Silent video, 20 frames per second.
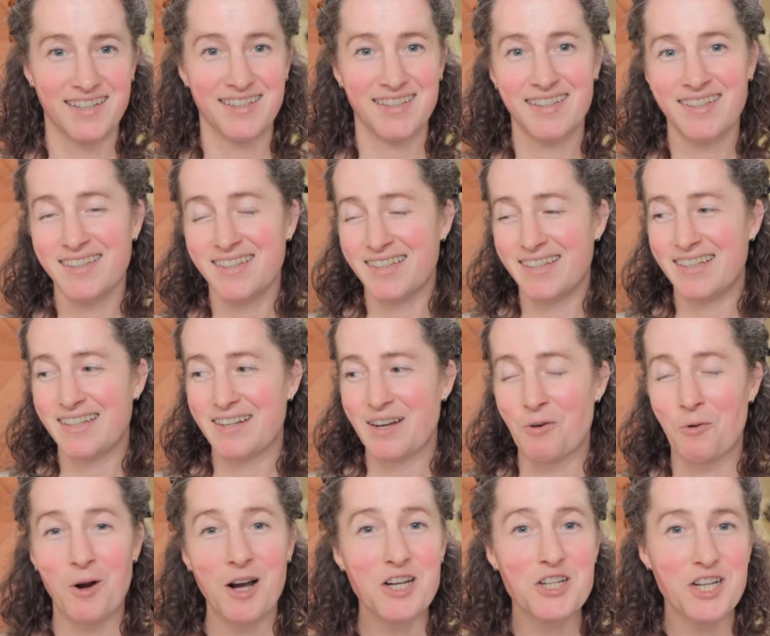And
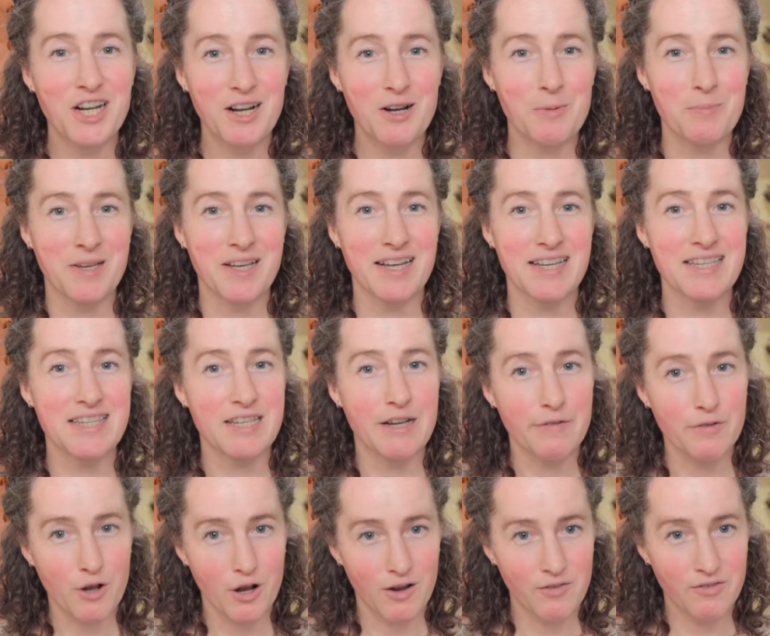watch out, because
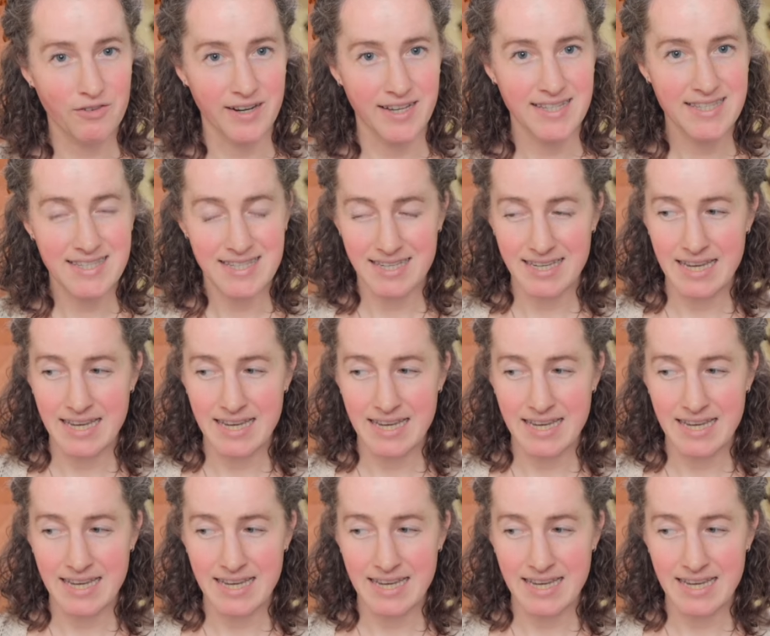self-confidence